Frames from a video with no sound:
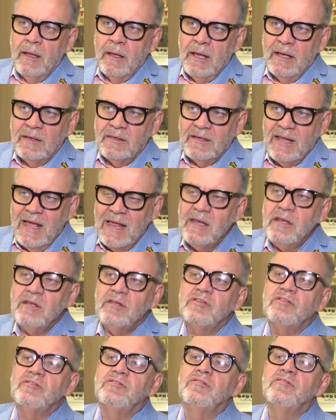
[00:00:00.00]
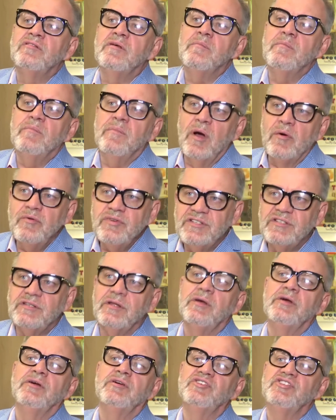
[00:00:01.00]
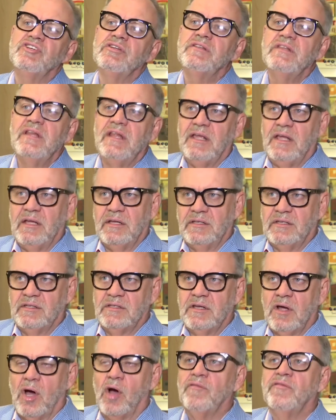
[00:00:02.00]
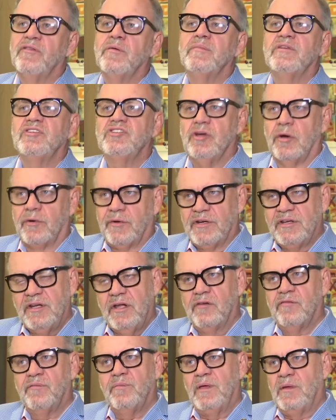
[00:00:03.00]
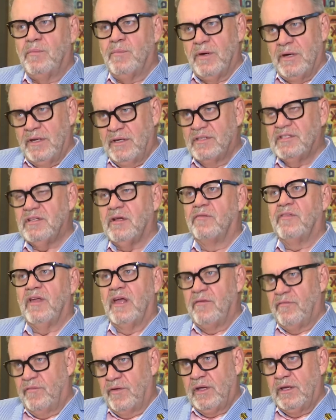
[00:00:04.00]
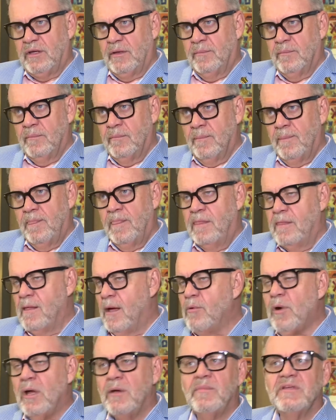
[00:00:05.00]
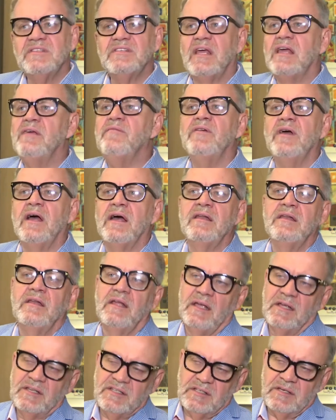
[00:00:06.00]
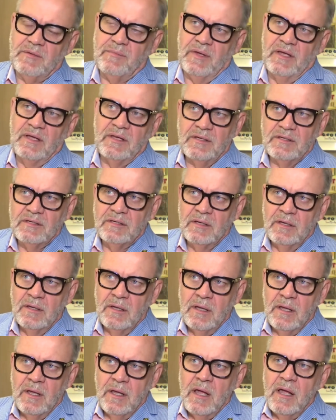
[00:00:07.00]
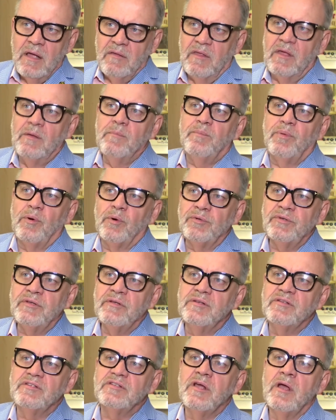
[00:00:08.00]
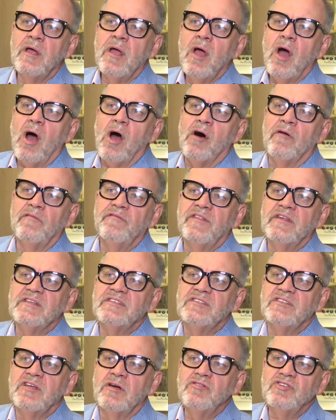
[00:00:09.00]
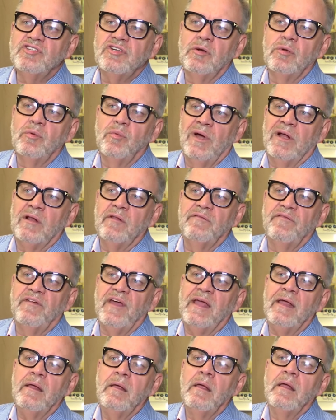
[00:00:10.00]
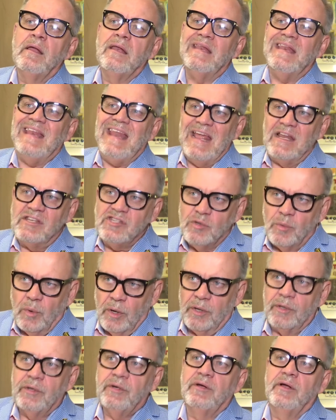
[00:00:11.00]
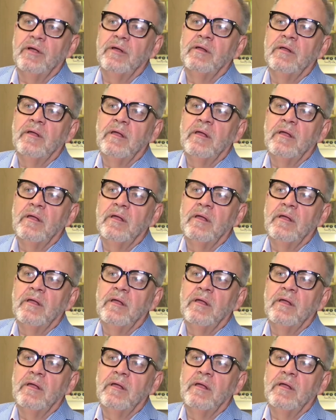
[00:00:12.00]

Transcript: attend to the most urgent needs of the majority of people in South Africa. No one must ever underestimate the importance of the social welfare network,